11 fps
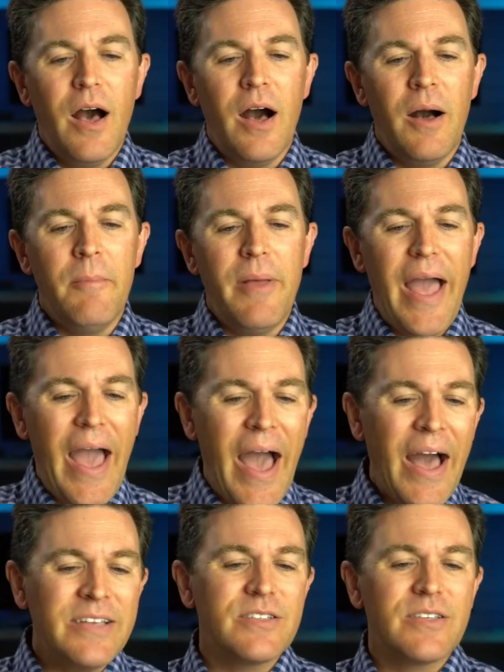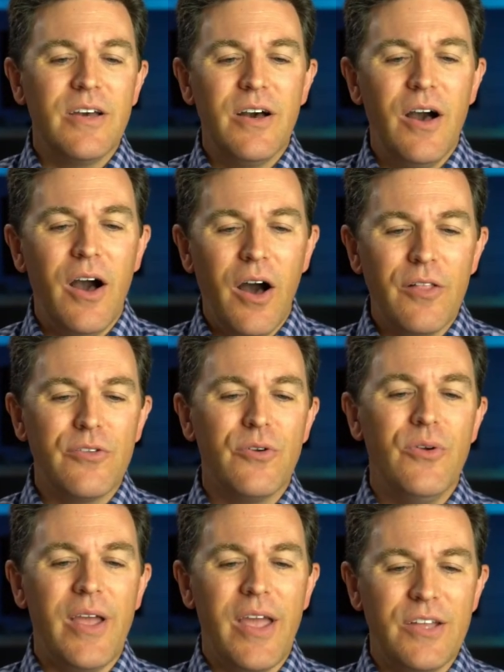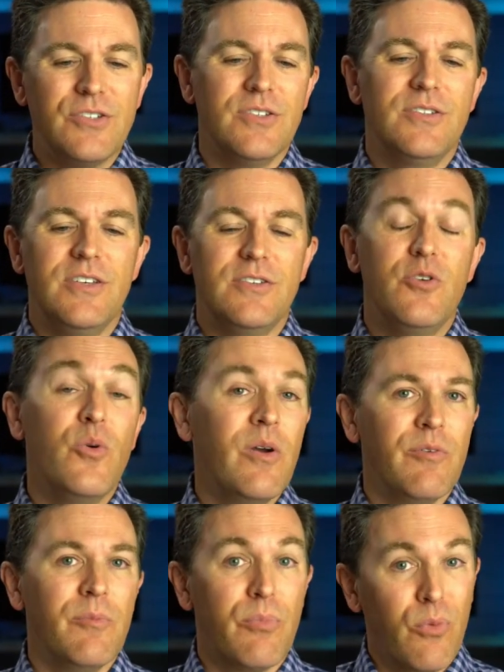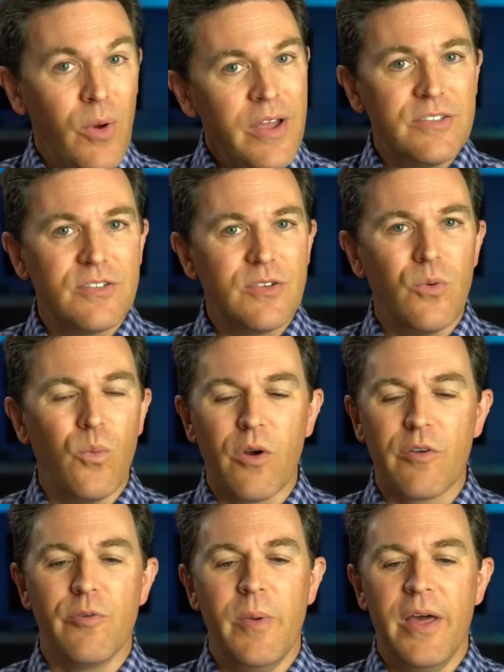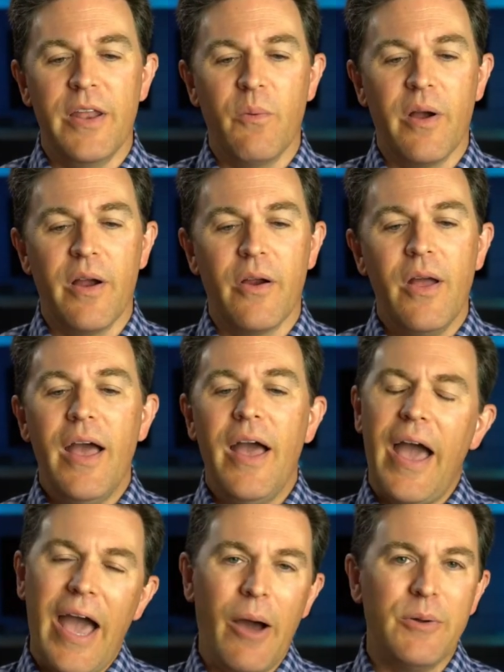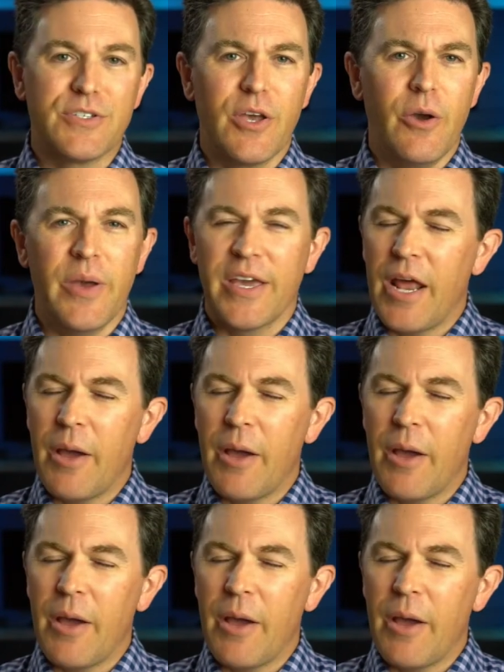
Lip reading: Ask other agencies who have embraced work from anywhere how it's going.